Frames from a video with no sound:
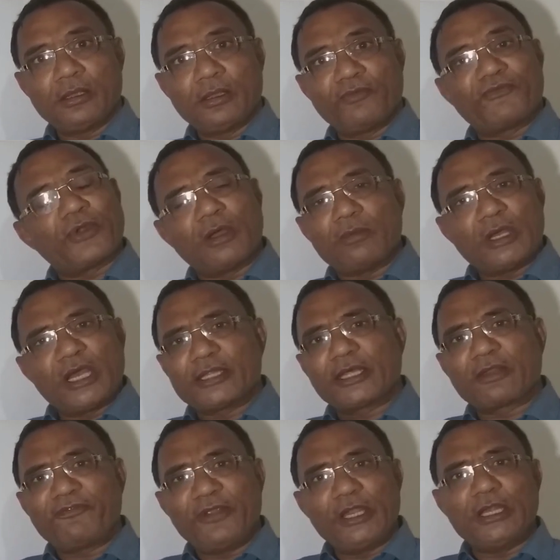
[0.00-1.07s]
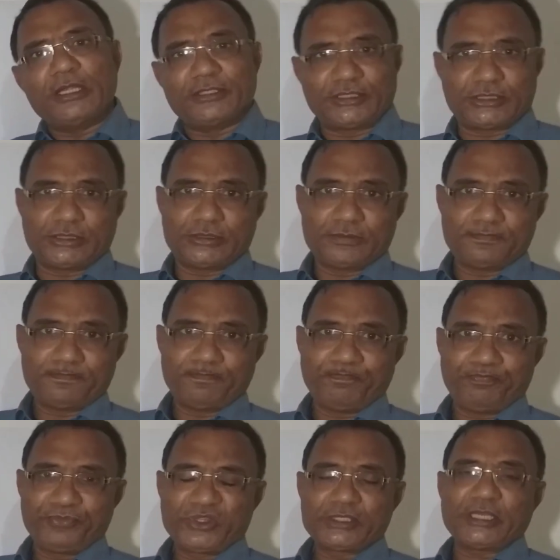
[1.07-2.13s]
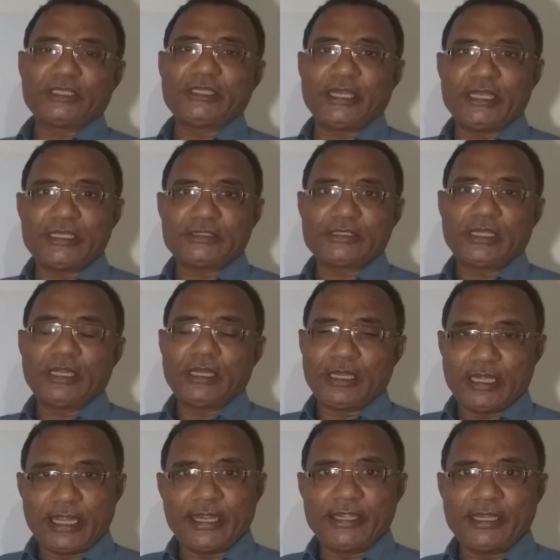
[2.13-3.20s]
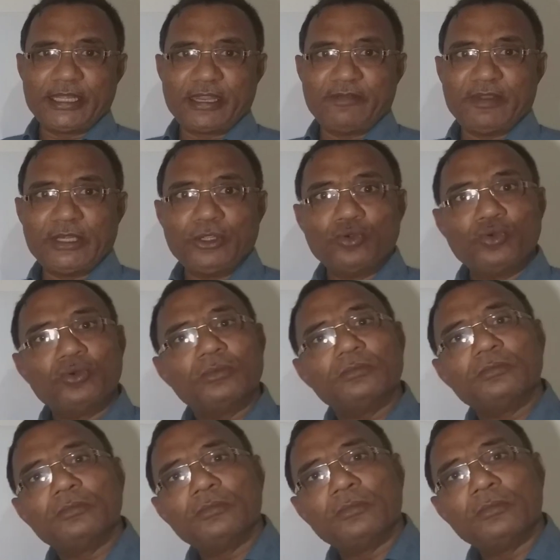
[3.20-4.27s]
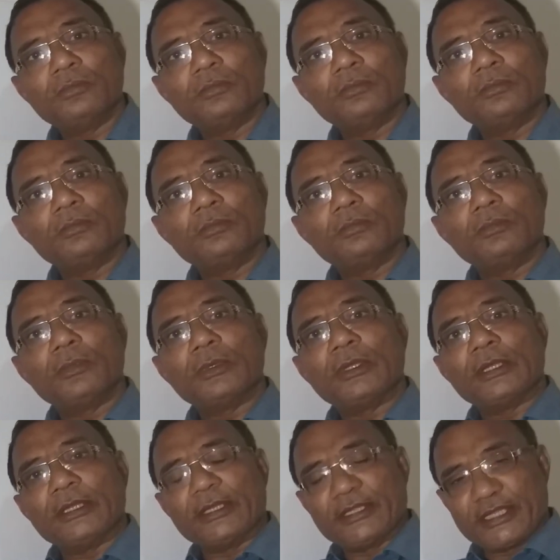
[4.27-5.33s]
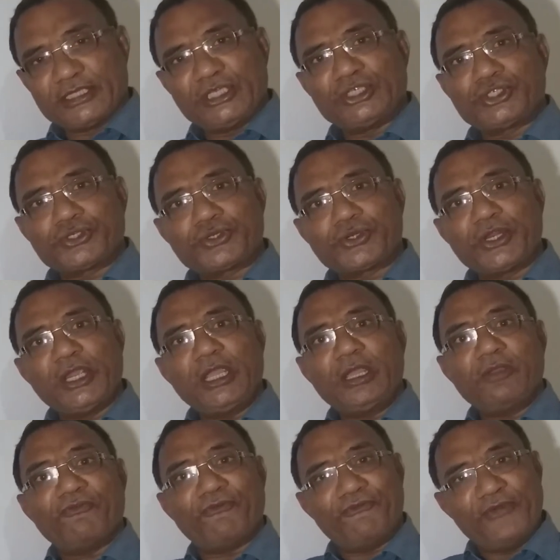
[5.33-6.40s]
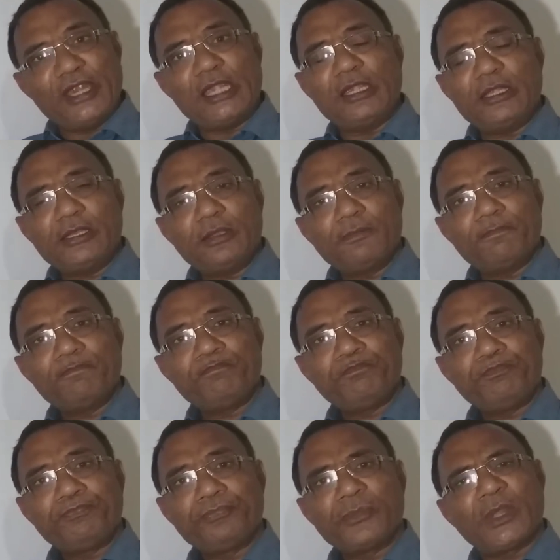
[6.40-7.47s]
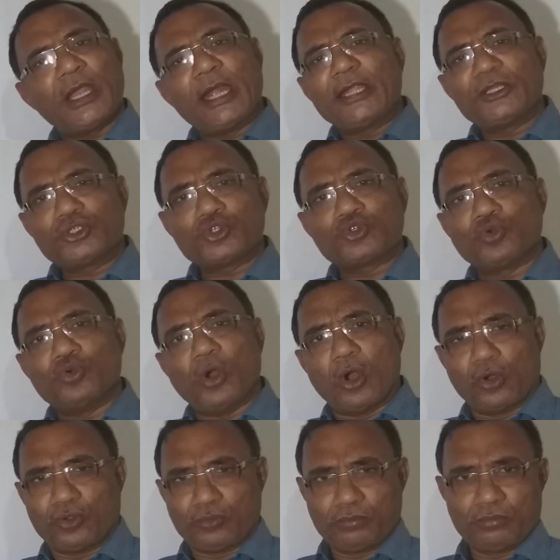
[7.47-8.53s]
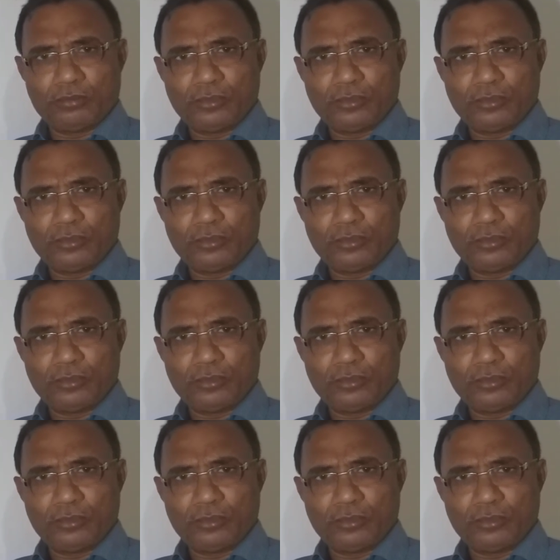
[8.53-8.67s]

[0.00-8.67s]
from other fields such as land revenue, registry field, and so on.